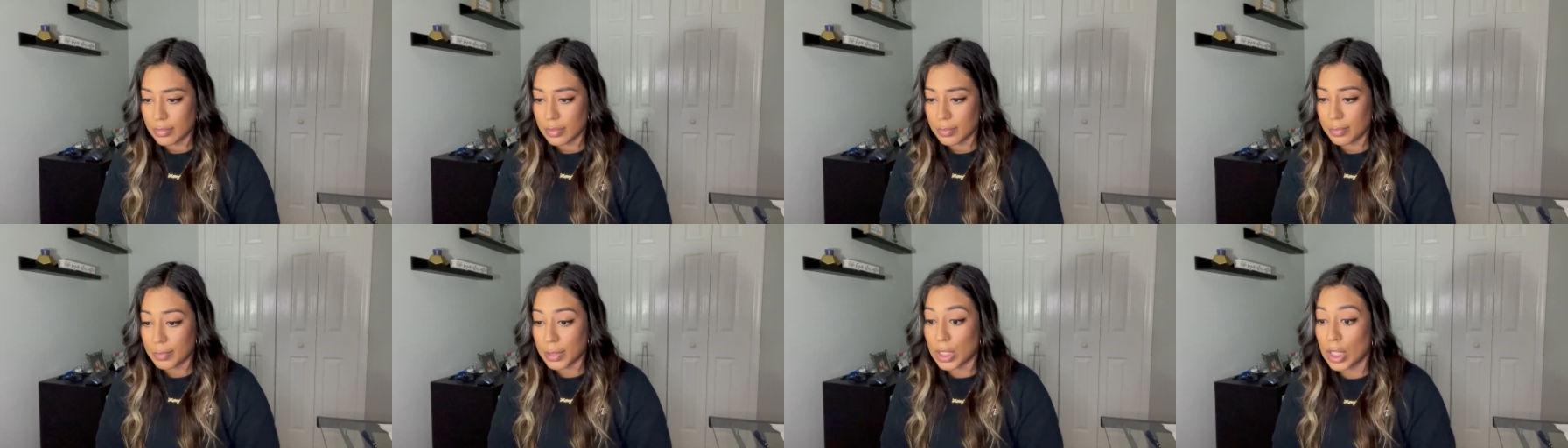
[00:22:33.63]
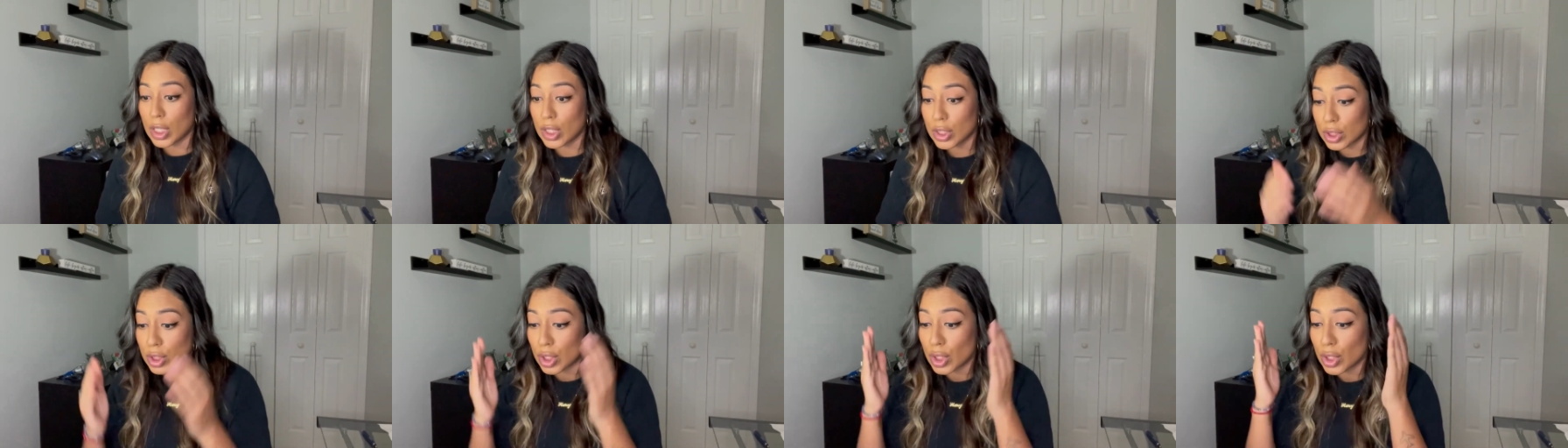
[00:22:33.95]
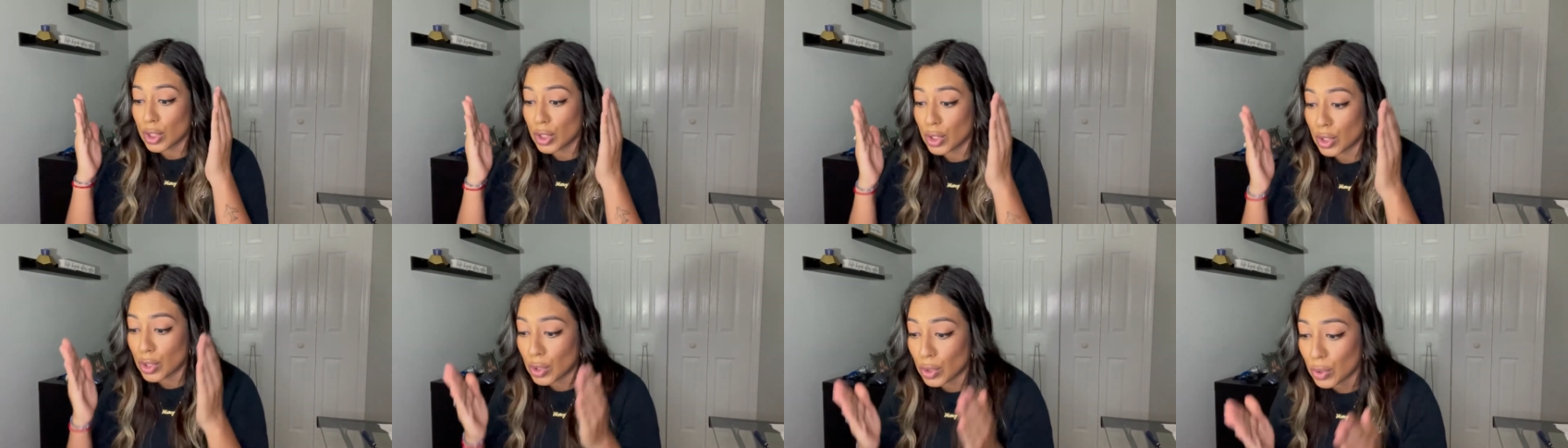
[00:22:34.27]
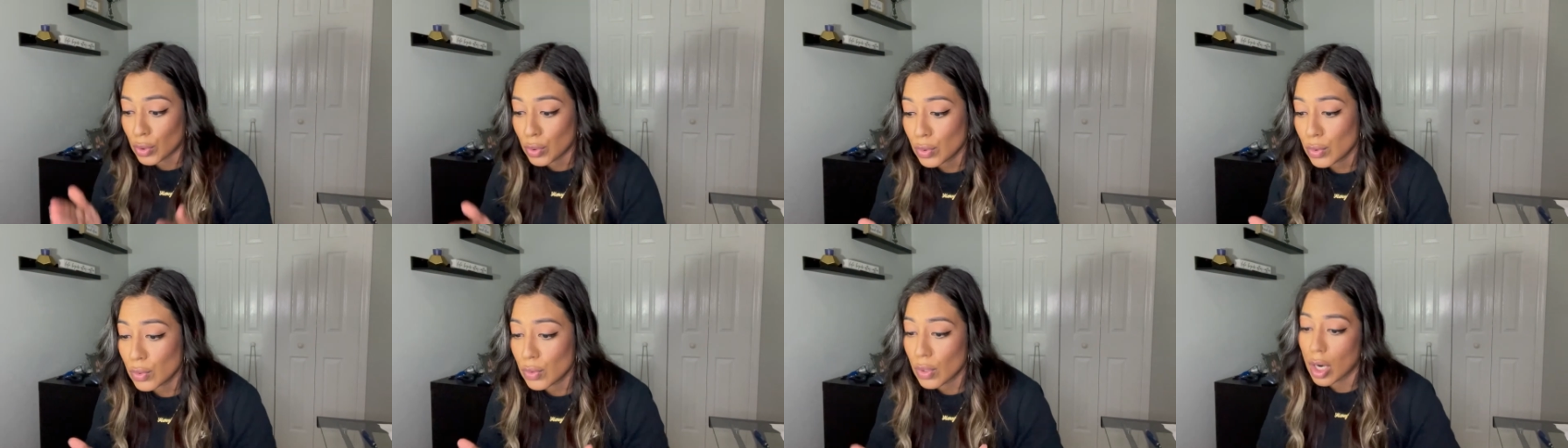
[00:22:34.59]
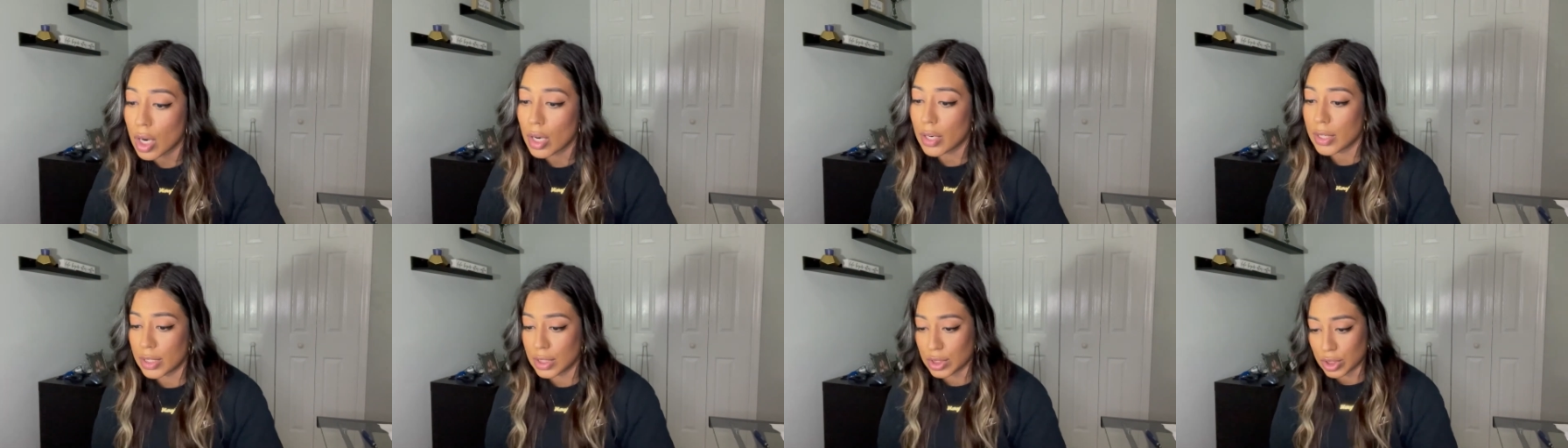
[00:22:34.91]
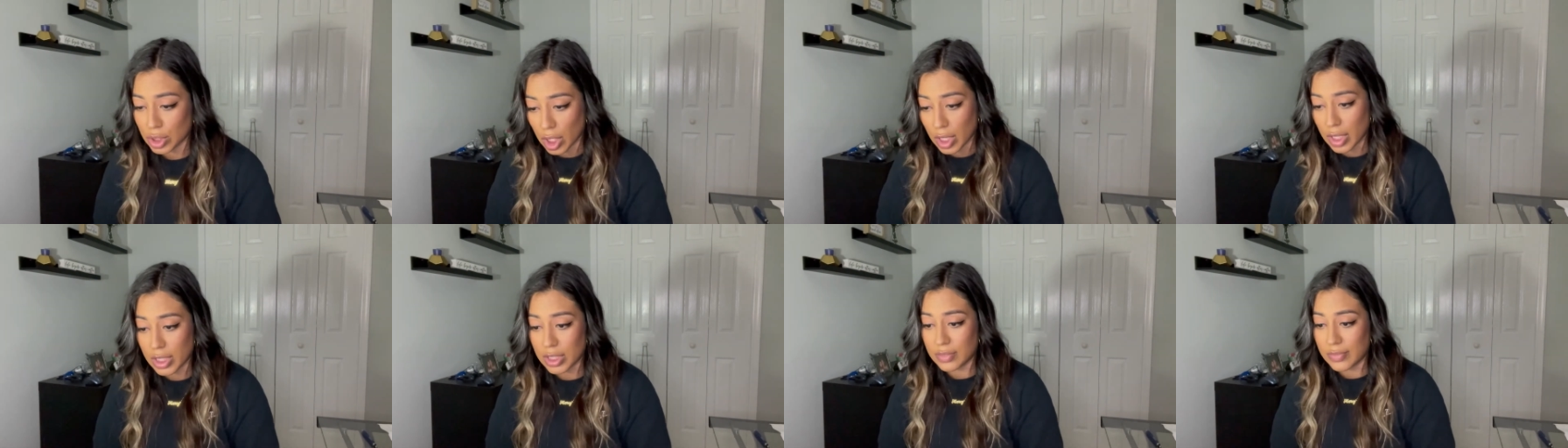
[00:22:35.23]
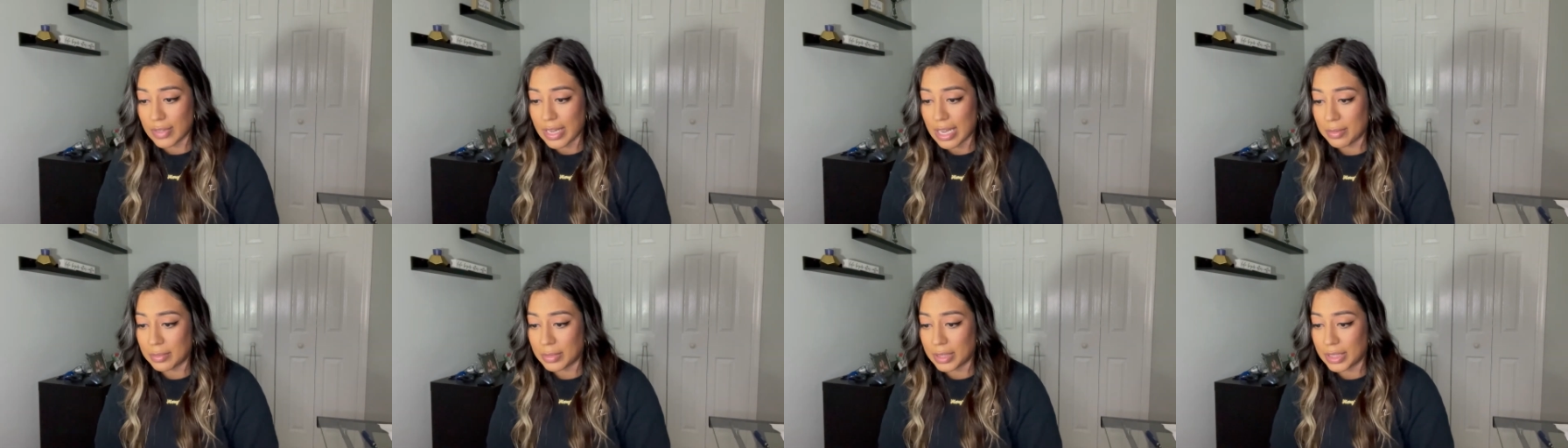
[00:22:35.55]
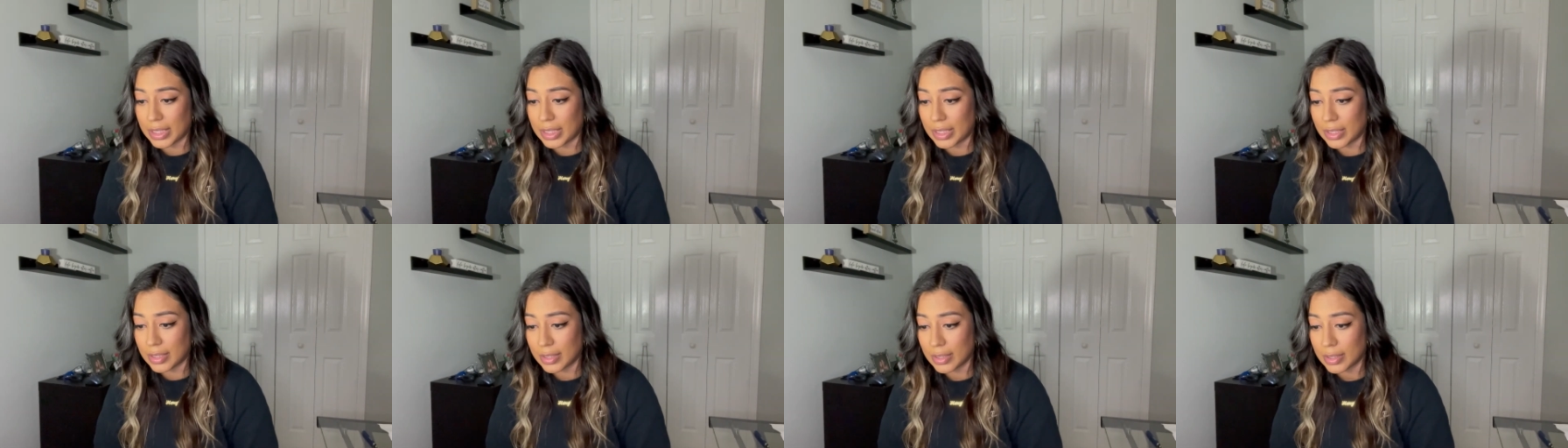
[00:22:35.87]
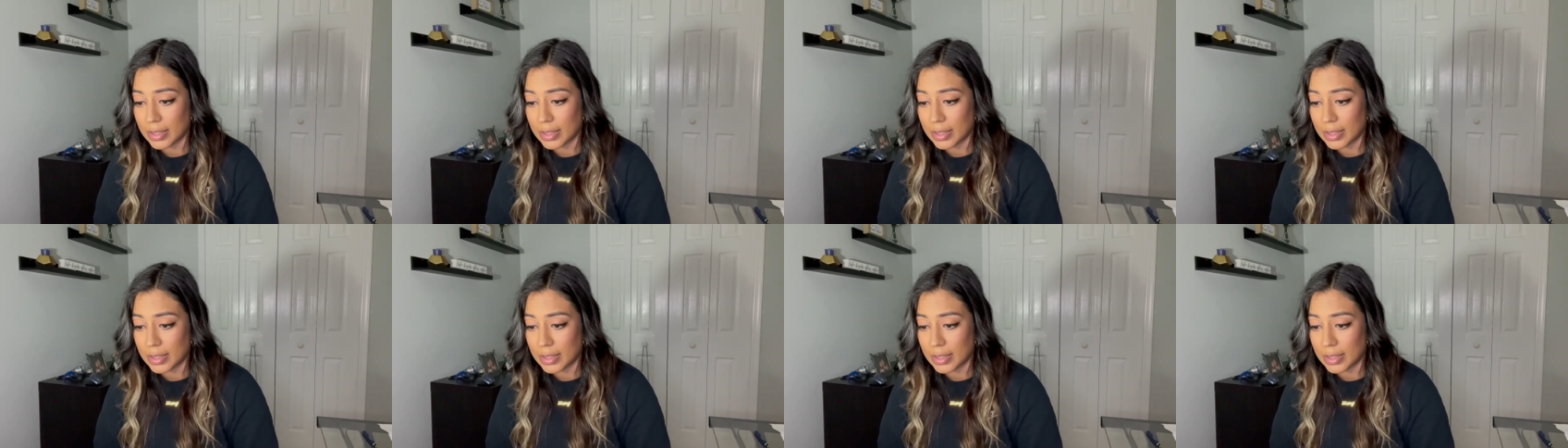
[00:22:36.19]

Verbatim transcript: Because you are in charge, family.